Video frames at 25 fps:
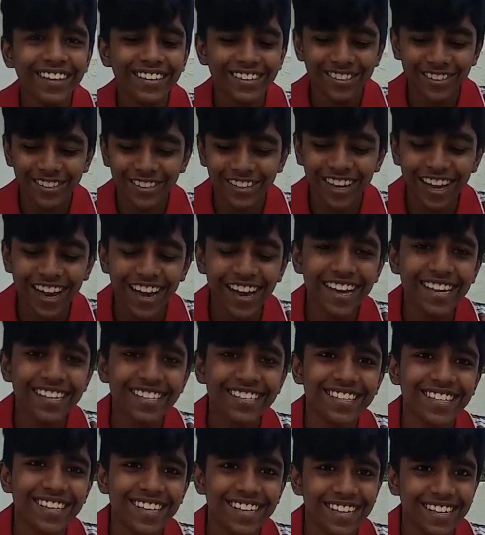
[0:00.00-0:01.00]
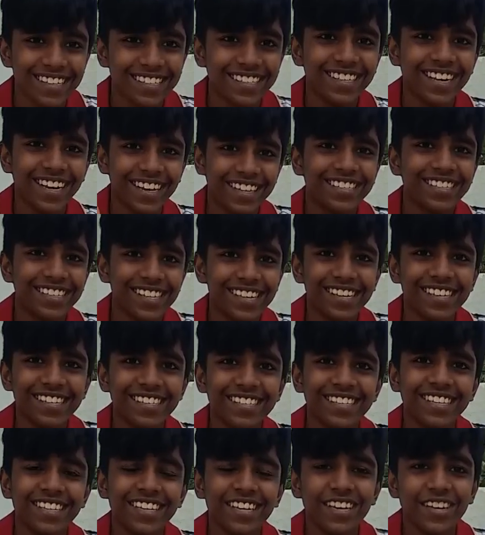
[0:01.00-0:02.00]
So guys,
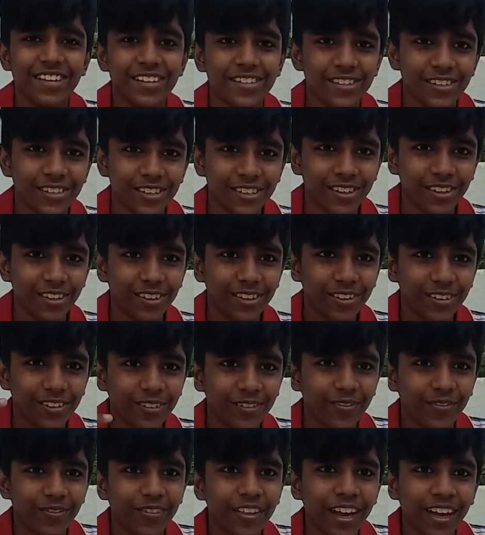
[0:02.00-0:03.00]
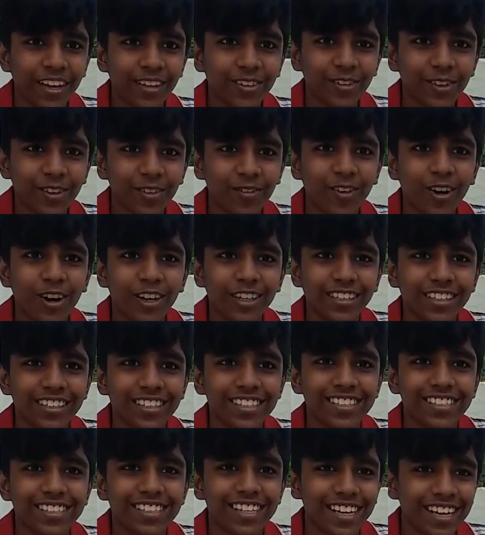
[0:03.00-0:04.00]
success. So I told water
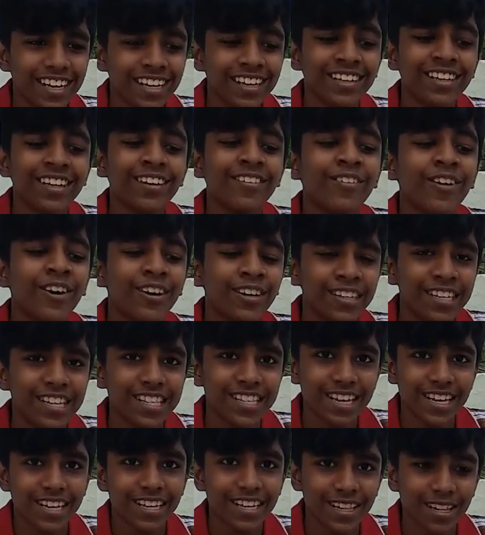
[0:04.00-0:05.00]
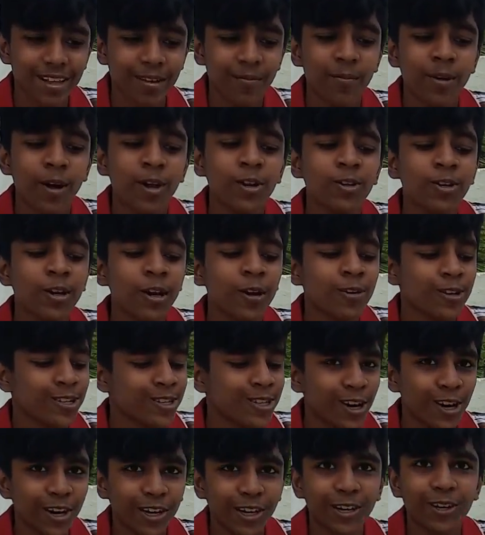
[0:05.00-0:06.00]
is there, the water is there in the balloon. I was
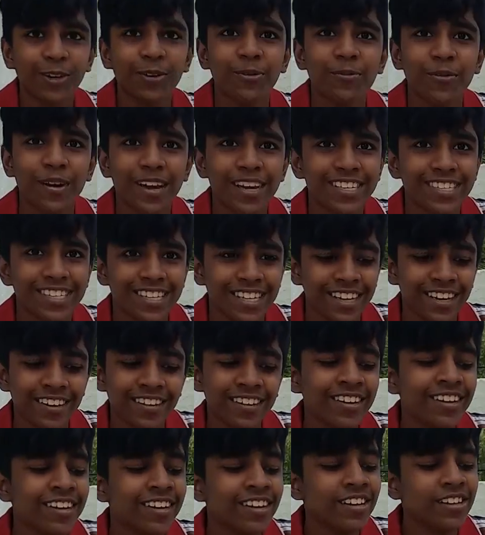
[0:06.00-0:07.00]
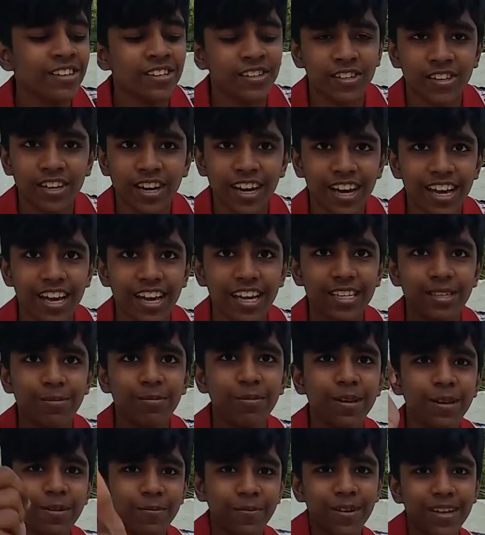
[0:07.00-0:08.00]
talking to myself. So guys,
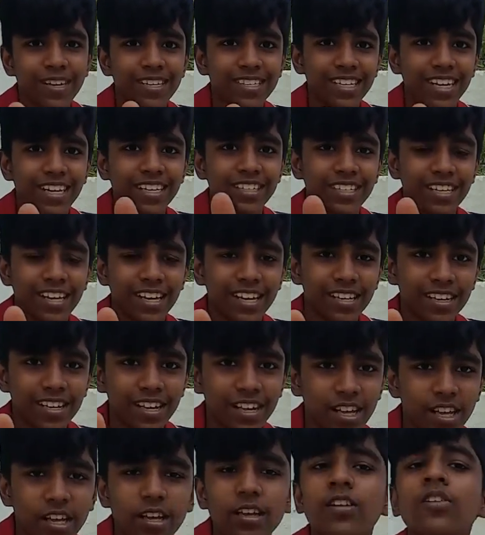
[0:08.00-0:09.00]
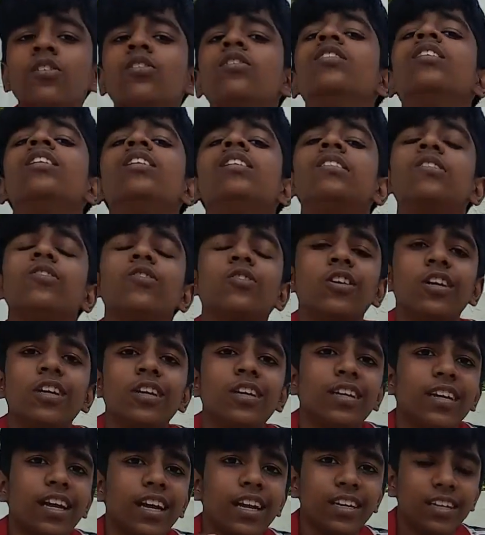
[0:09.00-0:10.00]
experiment success. You
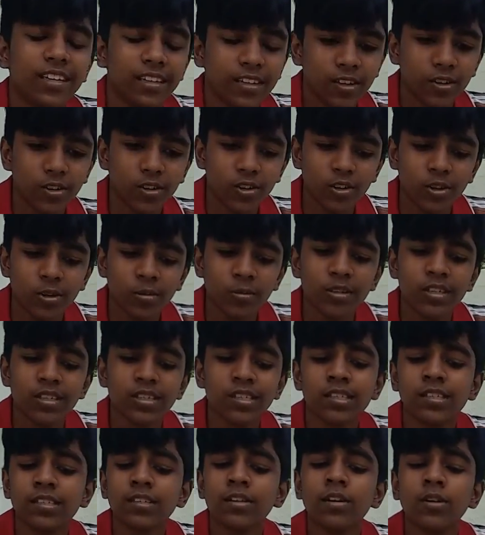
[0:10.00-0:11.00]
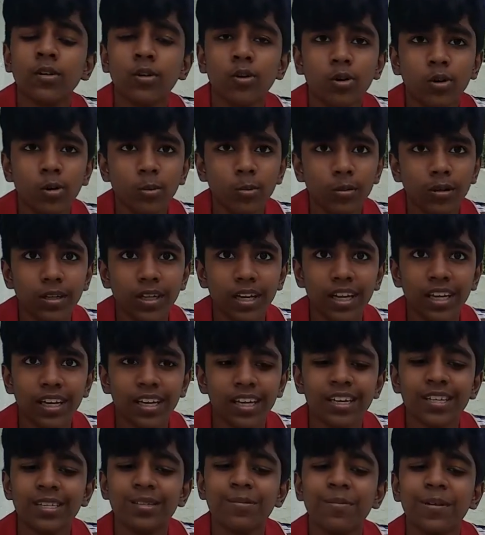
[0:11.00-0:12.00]
can try it in the home. This is a home trying
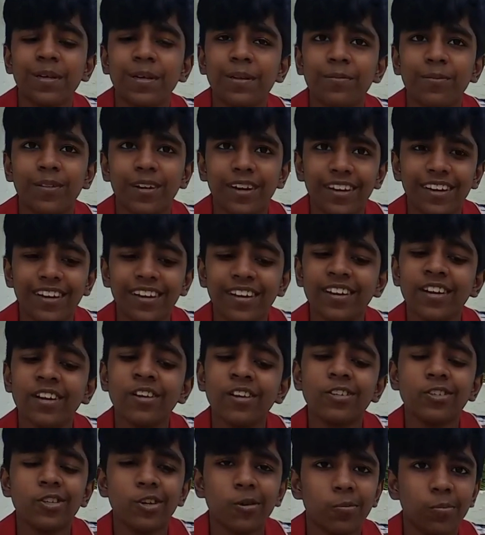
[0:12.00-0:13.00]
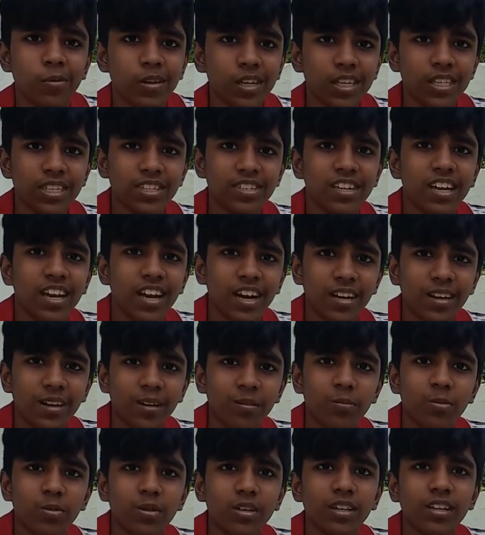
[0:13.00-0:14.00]
experiment. So please try it
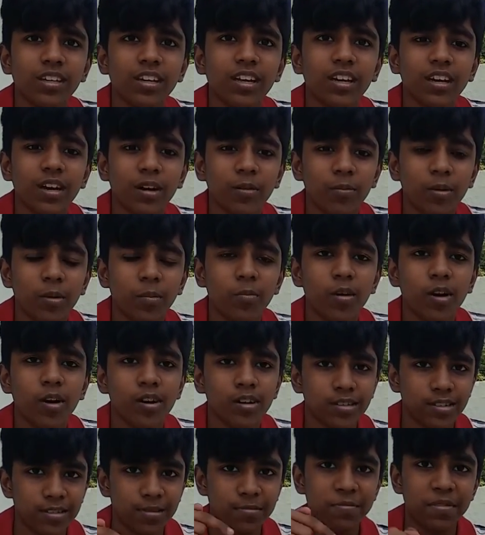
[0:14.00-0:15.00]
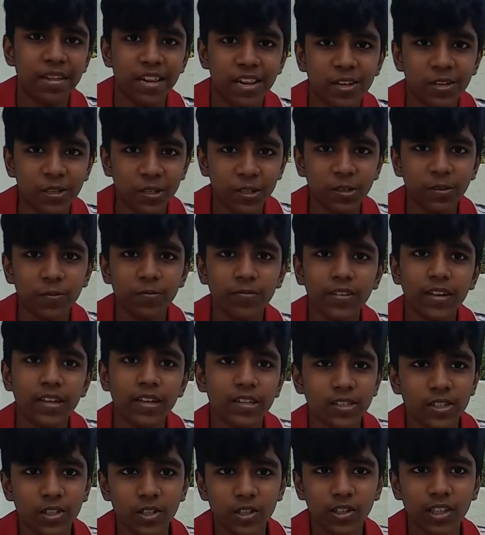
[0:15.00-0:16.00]
and put in the comment box below.
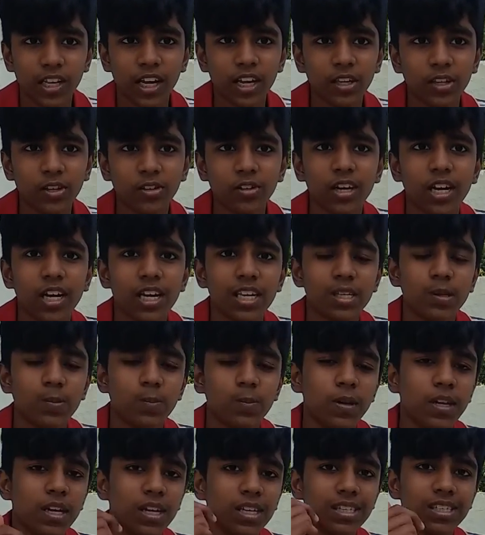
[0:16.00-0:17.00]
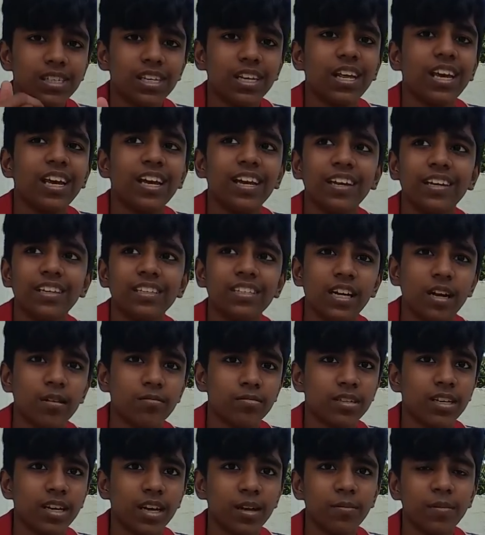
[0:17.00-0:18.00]
So thank you guys. Please like,
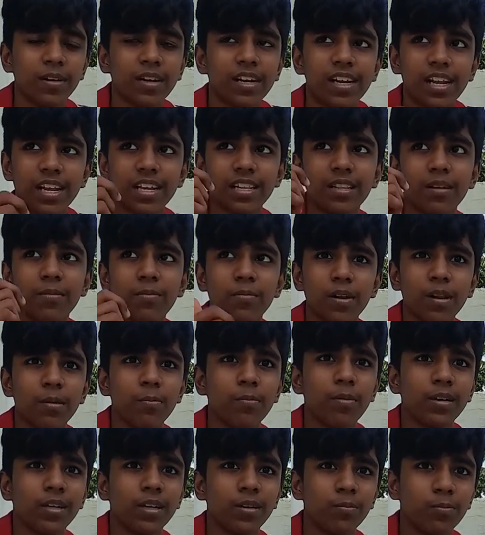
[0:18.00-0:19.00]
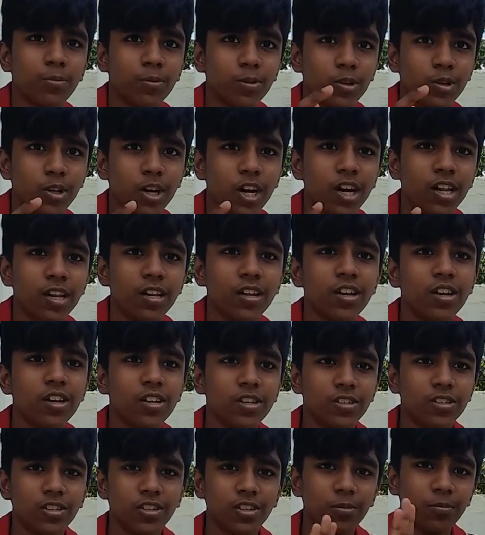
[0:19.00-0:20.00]
subscribe and click the bell button. Put all.
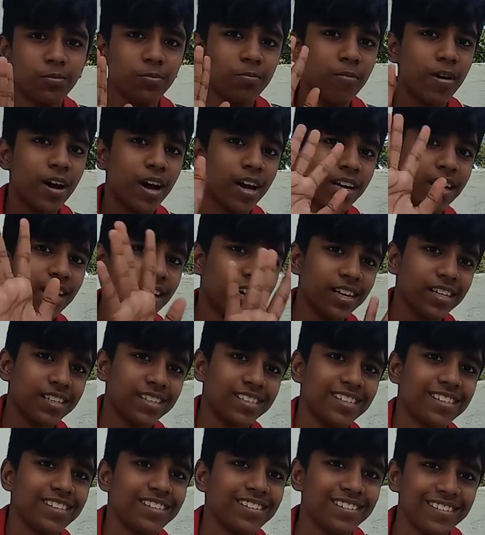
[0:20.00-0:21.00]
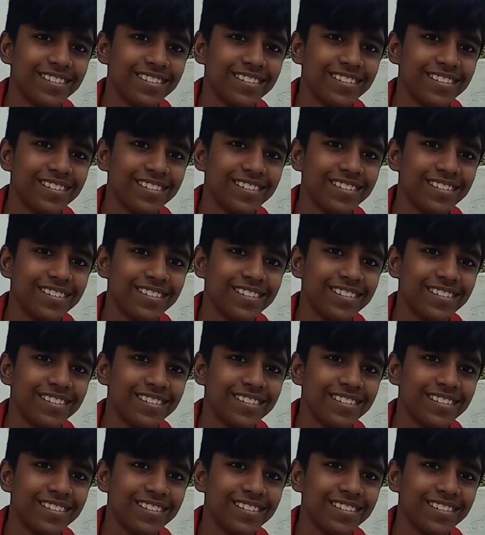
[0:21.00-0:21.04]
So bye guys.